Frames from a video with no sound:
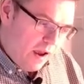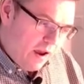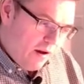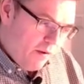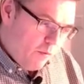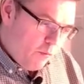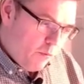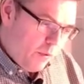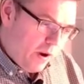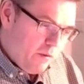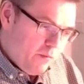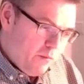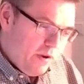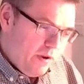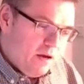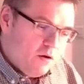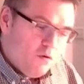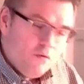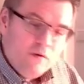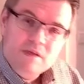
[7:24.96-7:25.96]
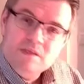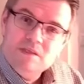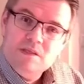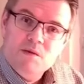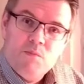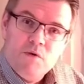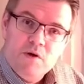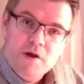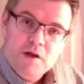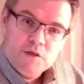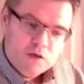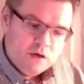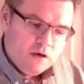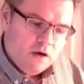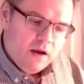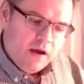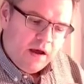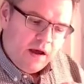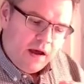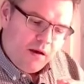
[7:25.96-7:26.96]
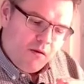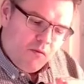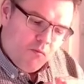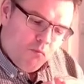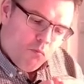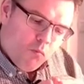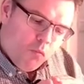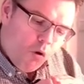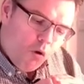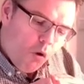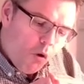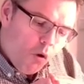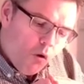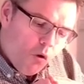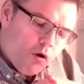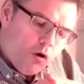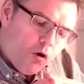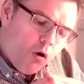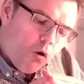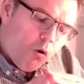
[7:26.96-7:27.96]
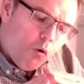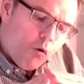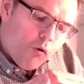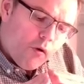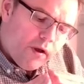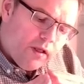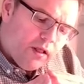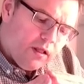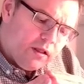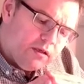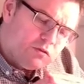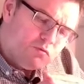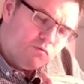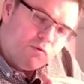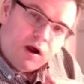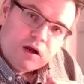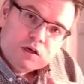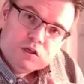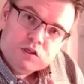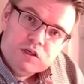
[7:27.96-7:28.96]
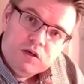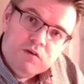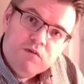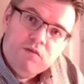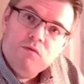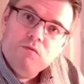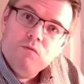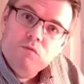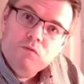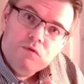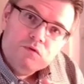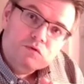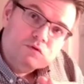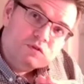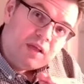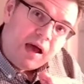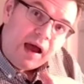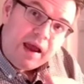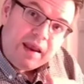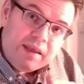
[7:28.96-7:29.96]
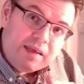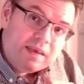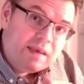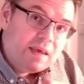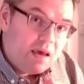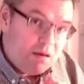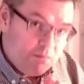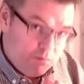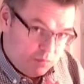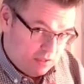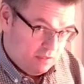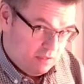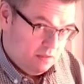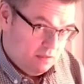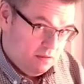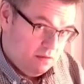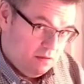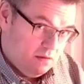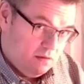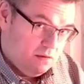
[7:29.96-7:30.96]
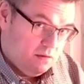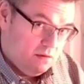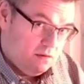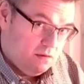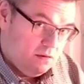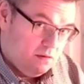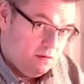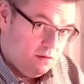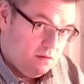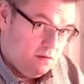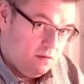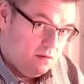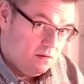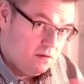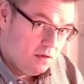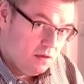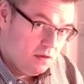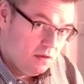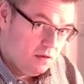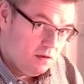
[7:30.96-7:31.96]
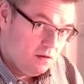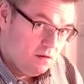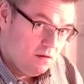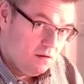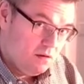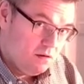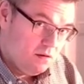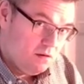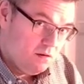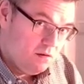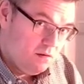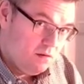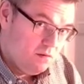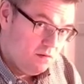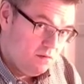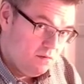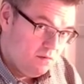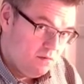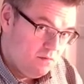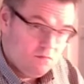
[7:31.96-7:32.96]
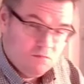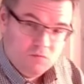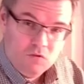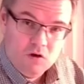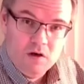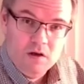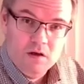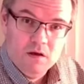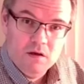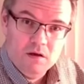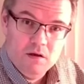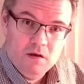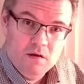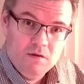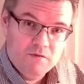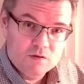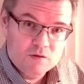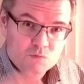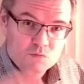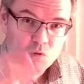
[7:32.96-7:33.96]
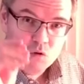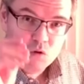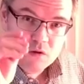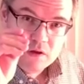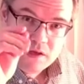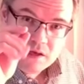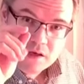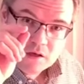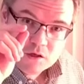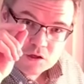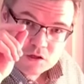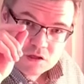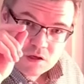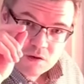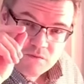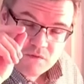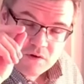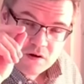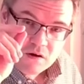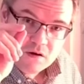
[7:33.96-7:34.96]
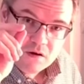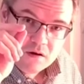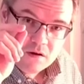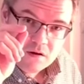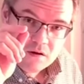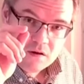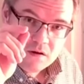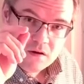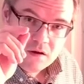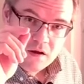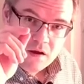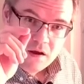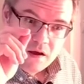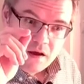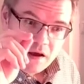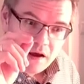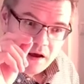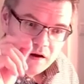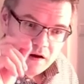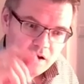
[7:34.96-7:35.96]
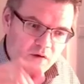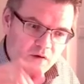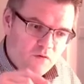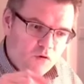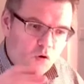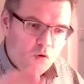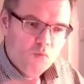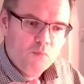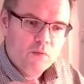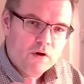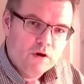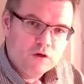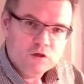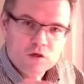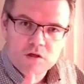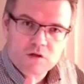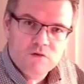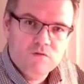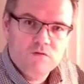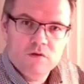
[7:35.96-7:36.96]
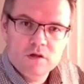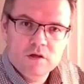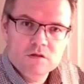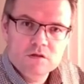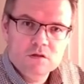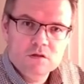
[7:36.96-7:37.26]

when we increase the pressure, more oil is rushing through those tiny gaps. Okay? Clear, yeah? If a small leakage somewhere, yeah? And I have low pressure difference,